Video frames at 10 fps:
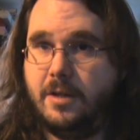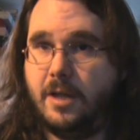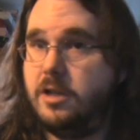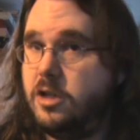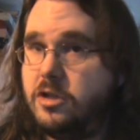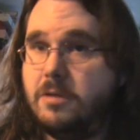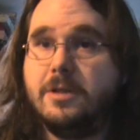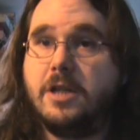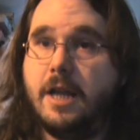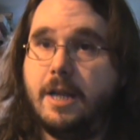that YouTube
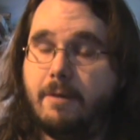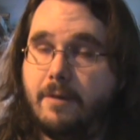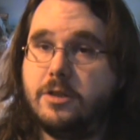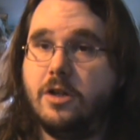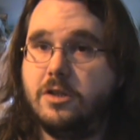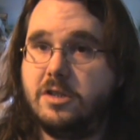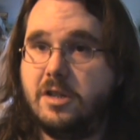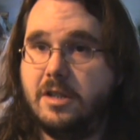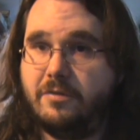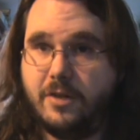is getting their advertisers
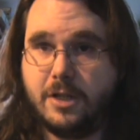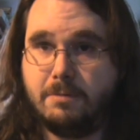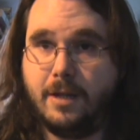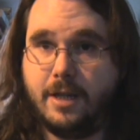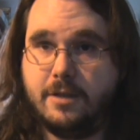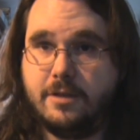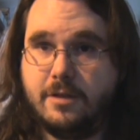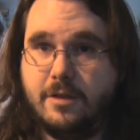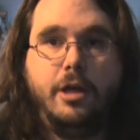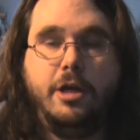in the first
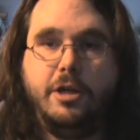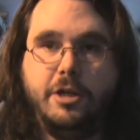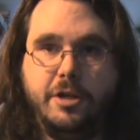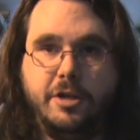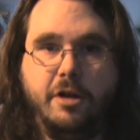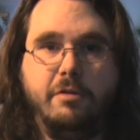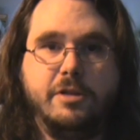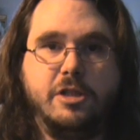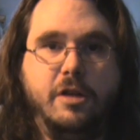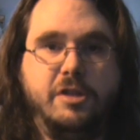place. You know,
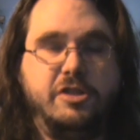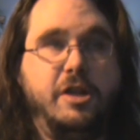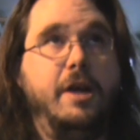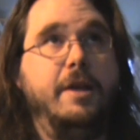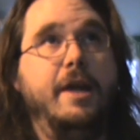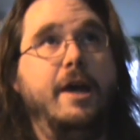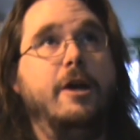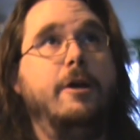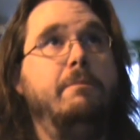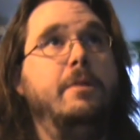it's like saying
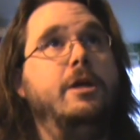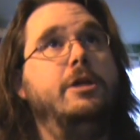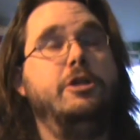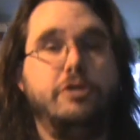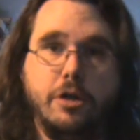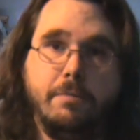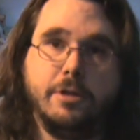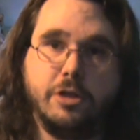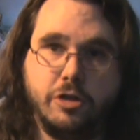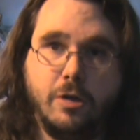that YouTube
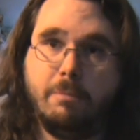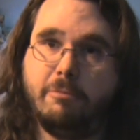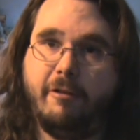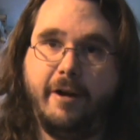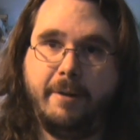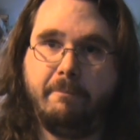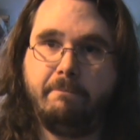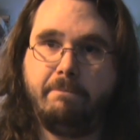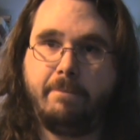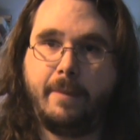is a shop, right?
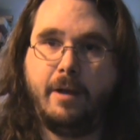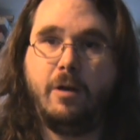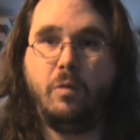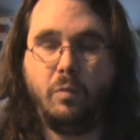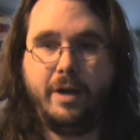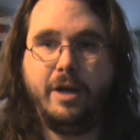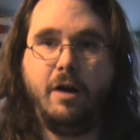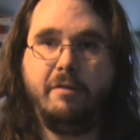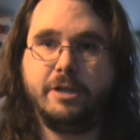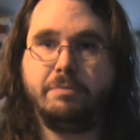We
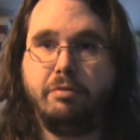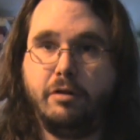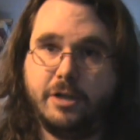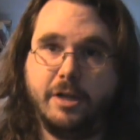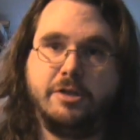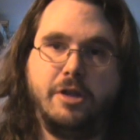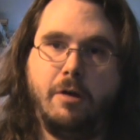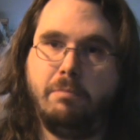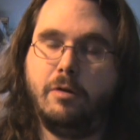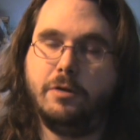are its products that
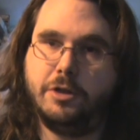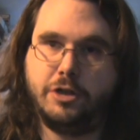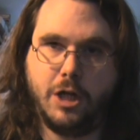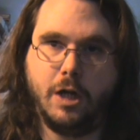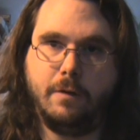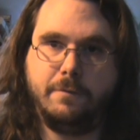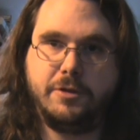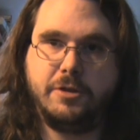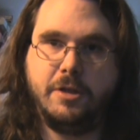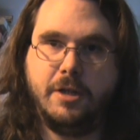are put on the
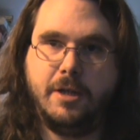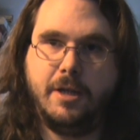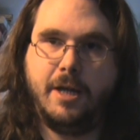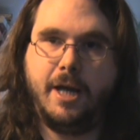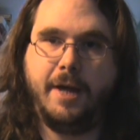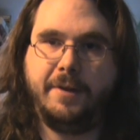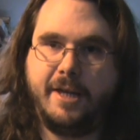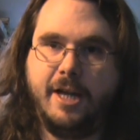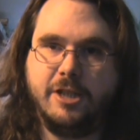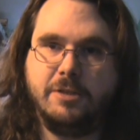shelves, and the
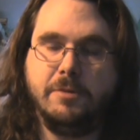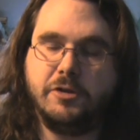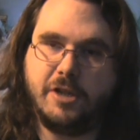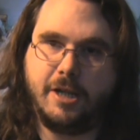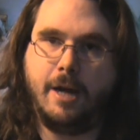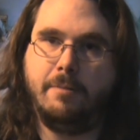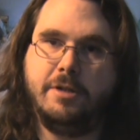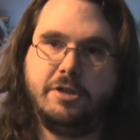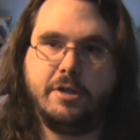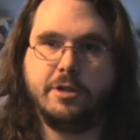customers that come
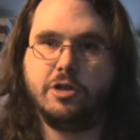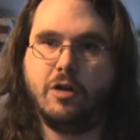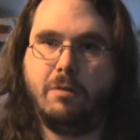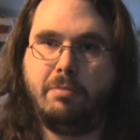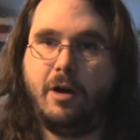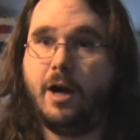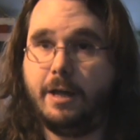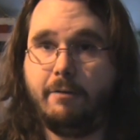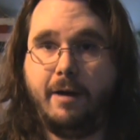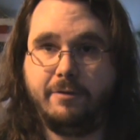into the shop are
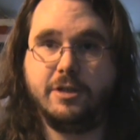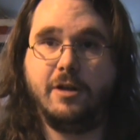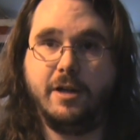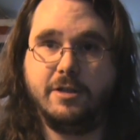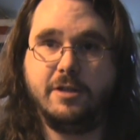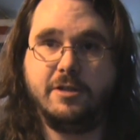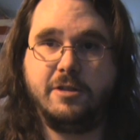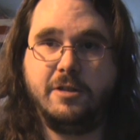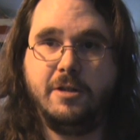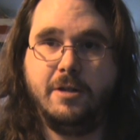their advertisers.